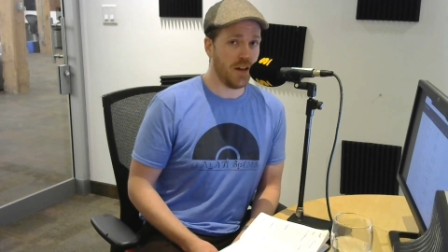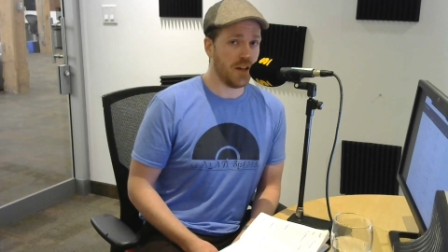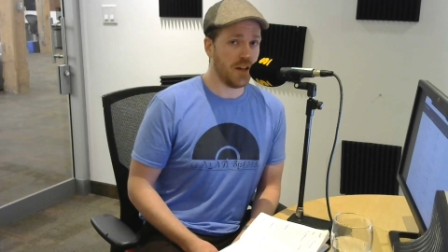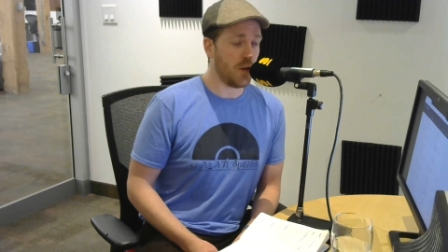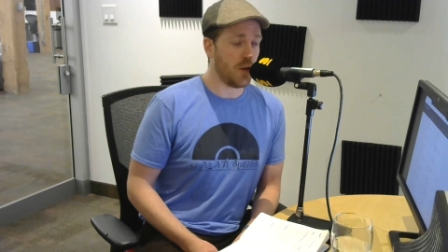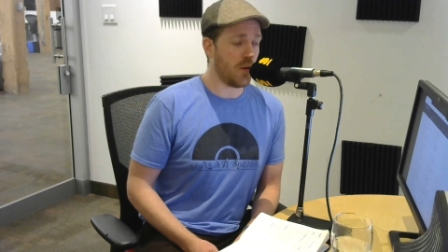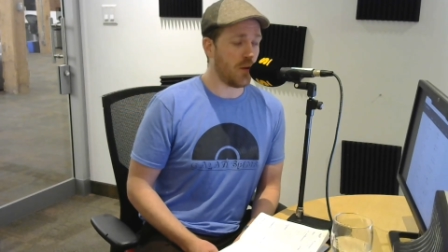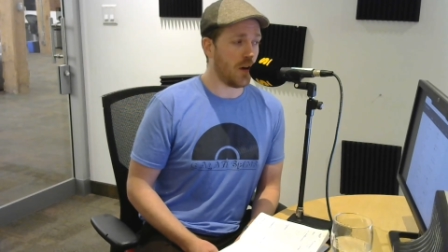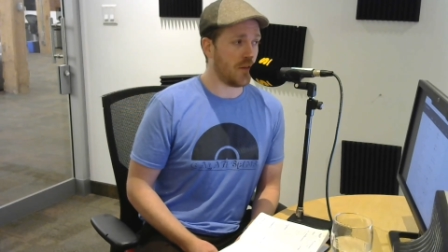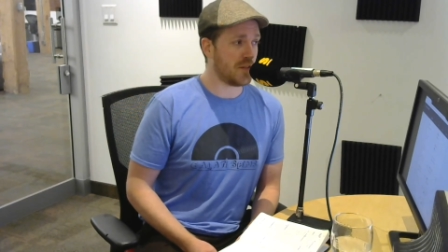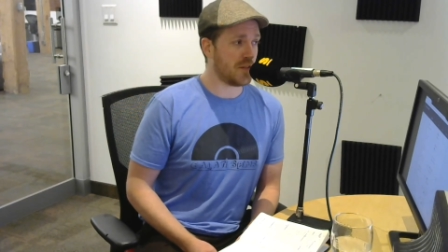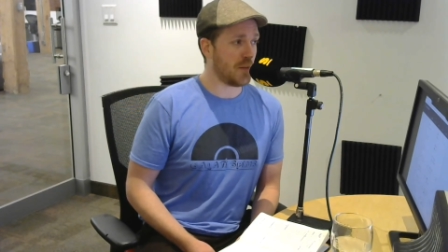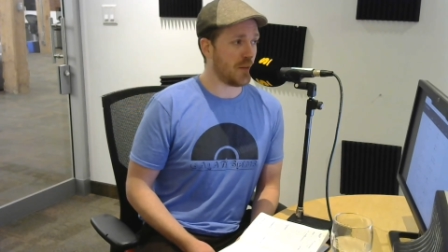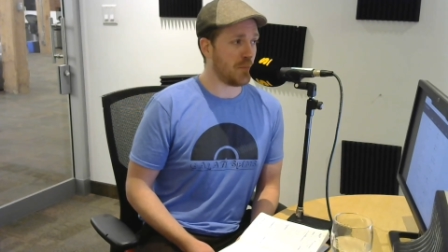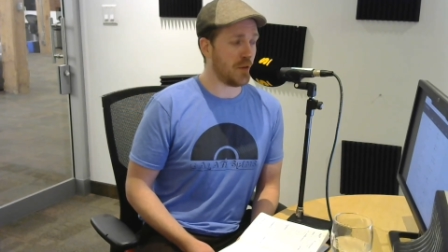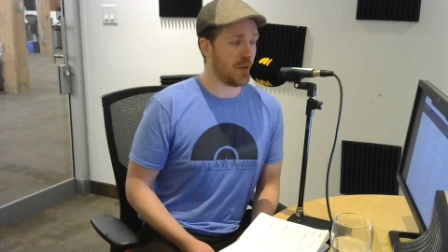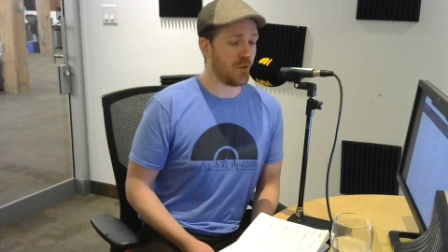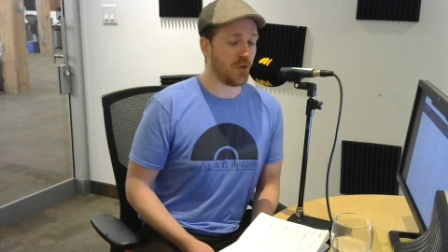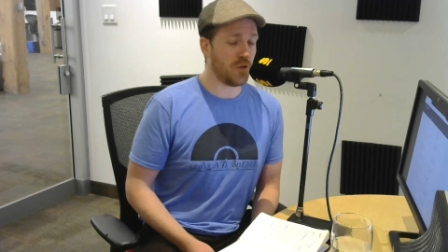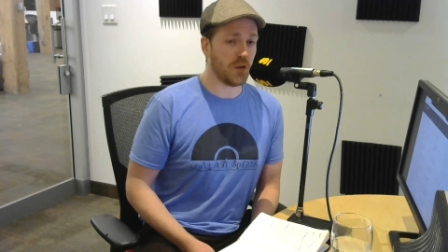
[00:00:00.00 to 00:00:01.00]
you know, I've said
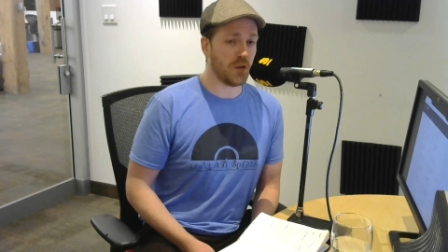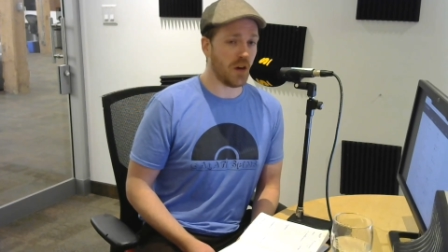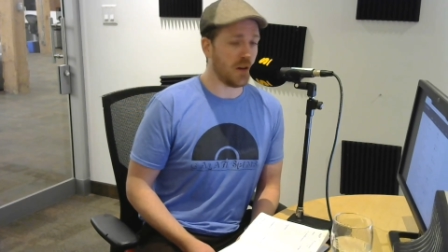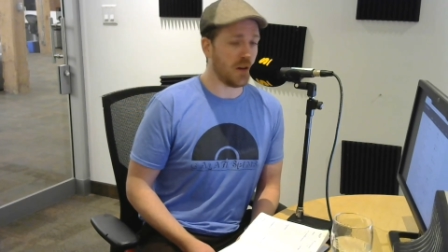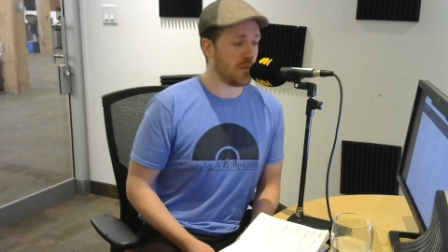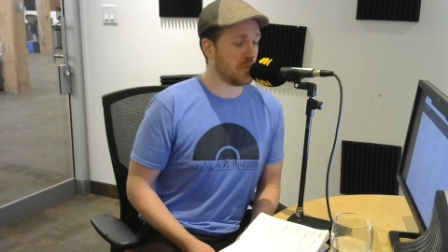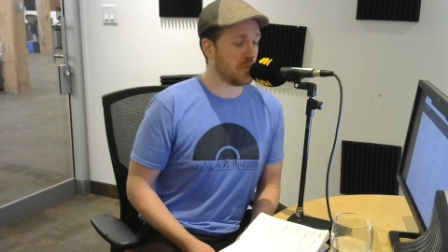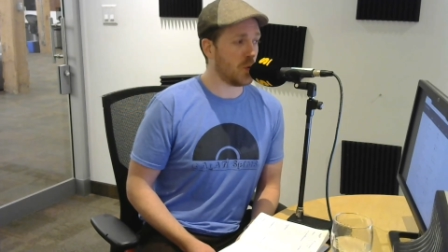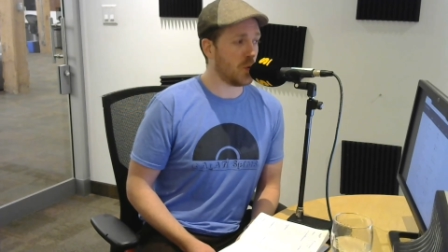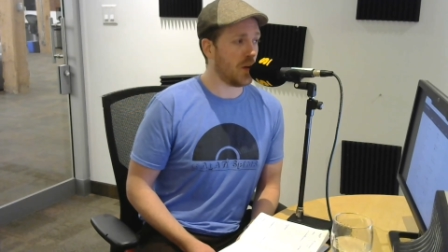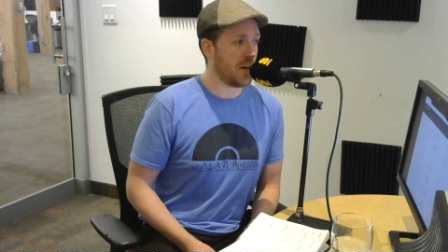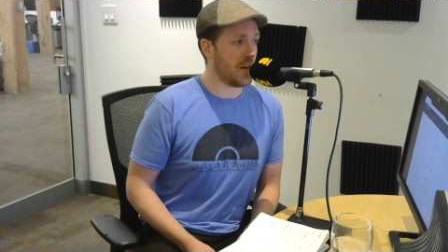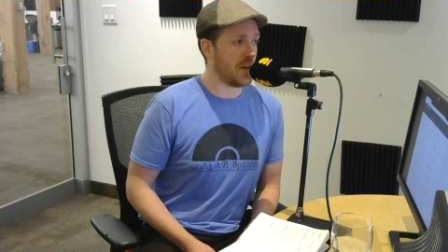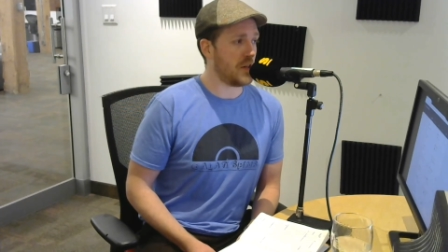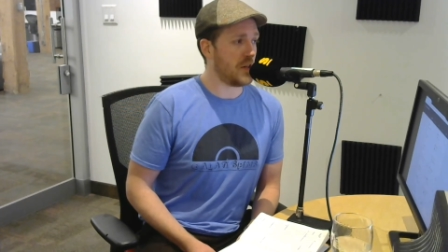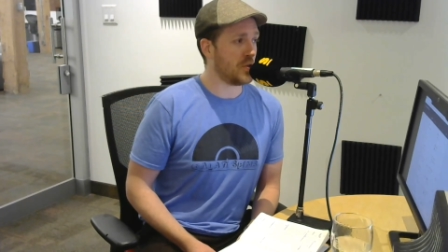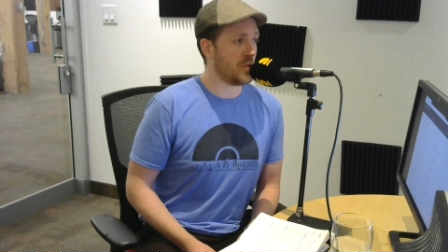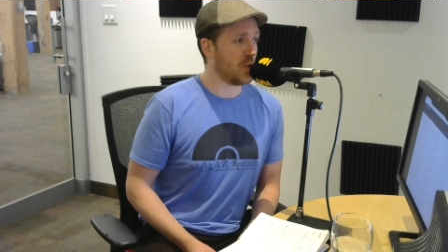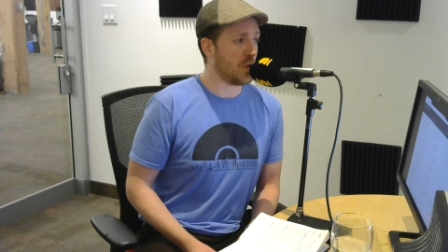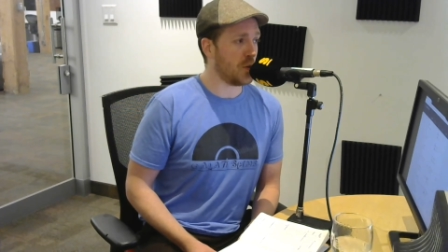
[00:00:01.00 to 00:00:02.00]
before I quite
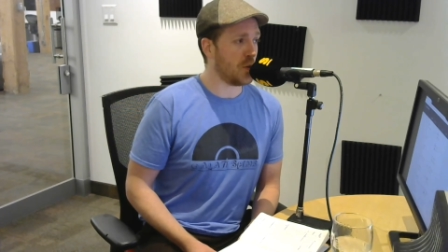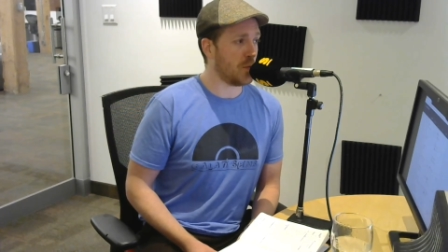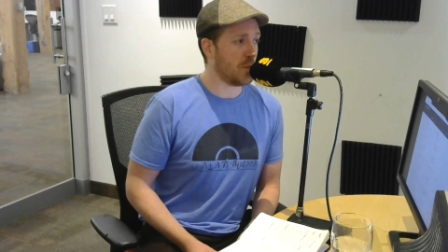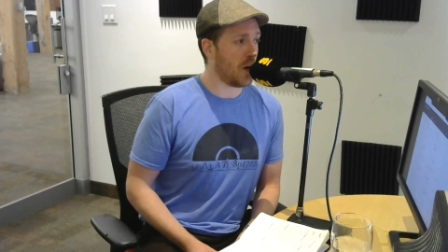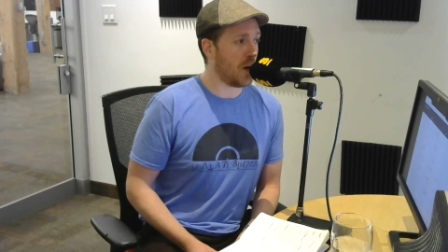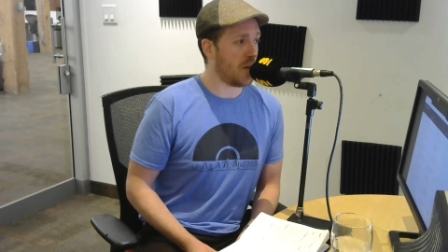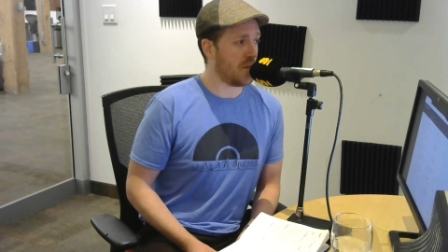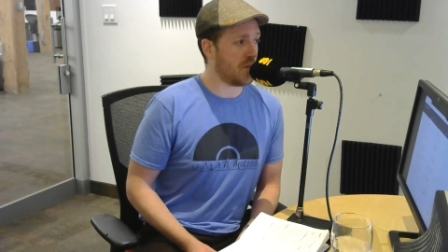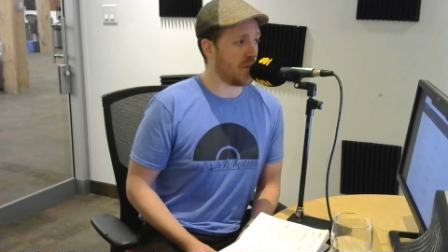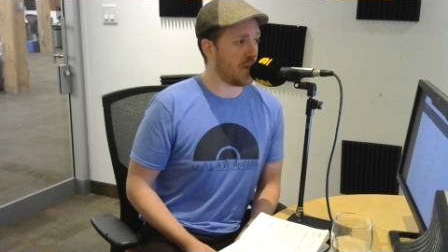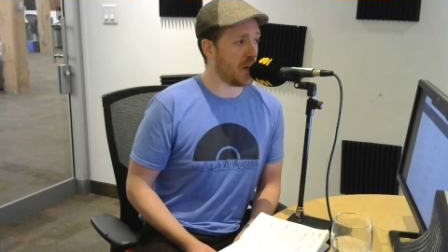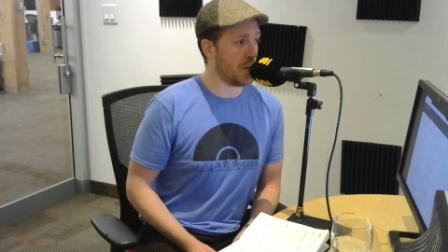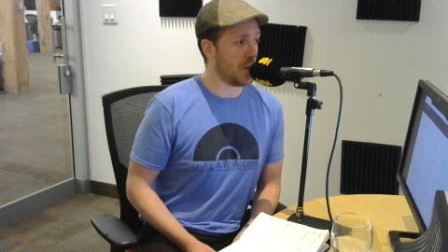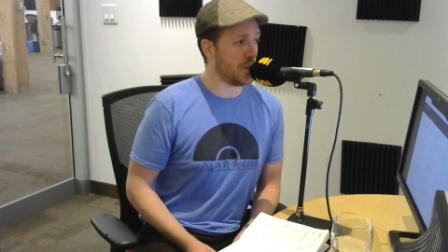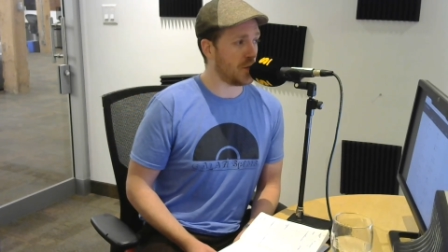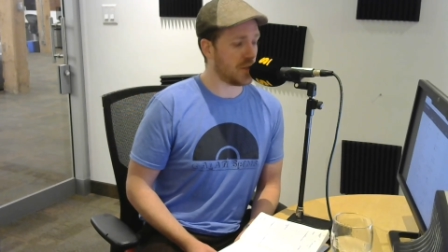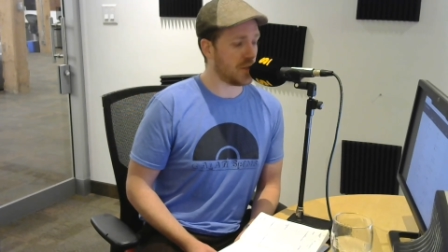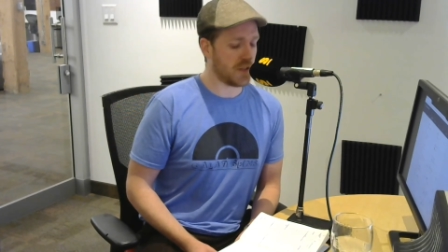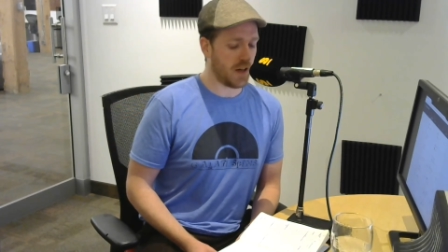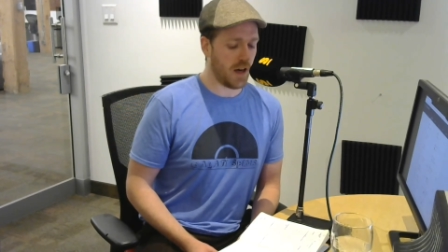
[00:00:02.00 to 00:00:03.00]
enjoyed them not having a very
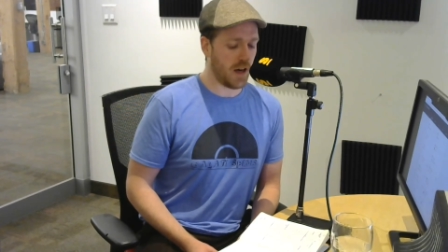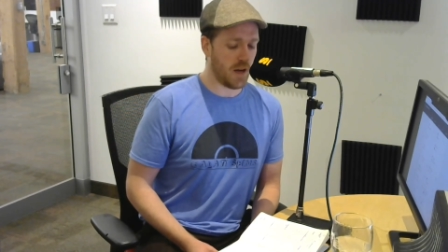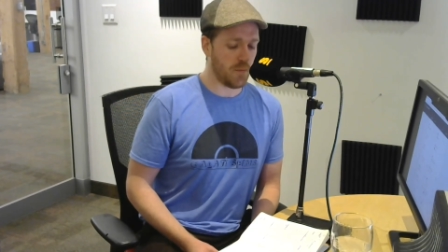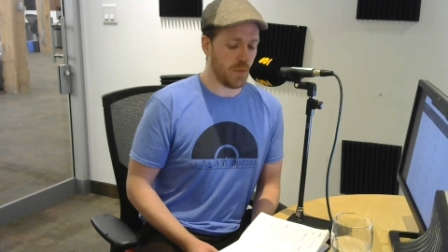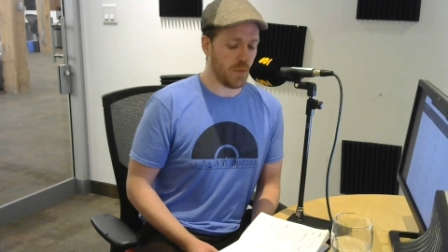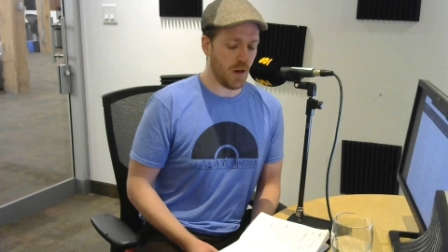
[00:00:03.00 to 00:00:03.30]
good time,